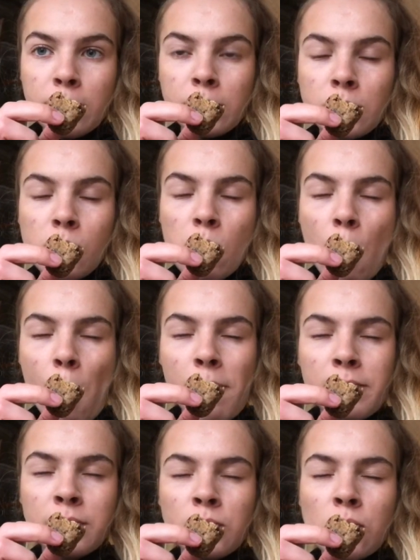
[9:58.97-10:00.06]

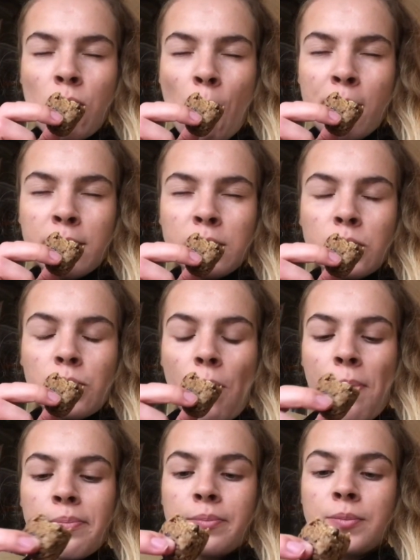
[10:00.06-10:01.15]

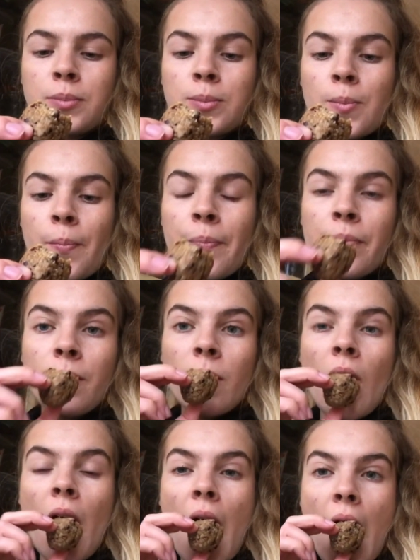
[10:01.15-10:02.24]

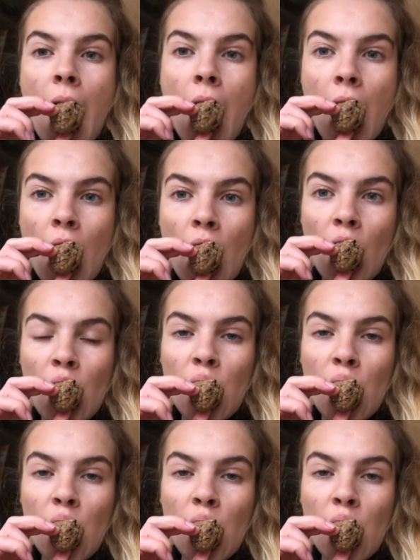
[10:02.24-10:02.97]
[no speech]